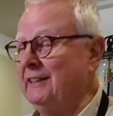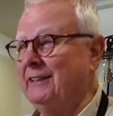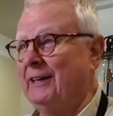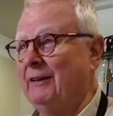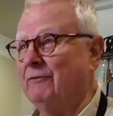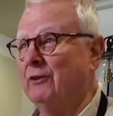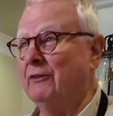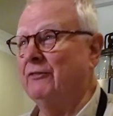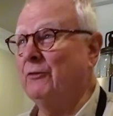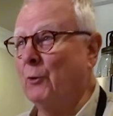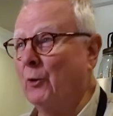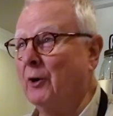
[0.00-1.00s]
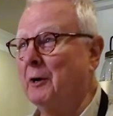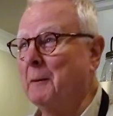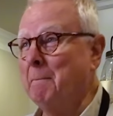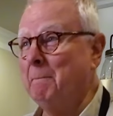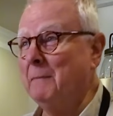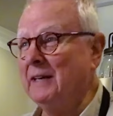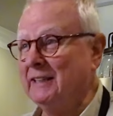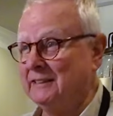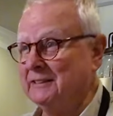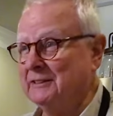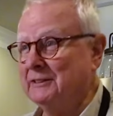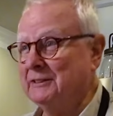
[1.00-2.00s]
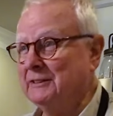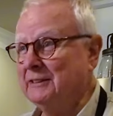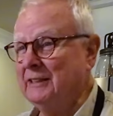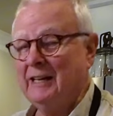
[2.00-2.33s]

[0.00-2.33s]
there for 4 minutes.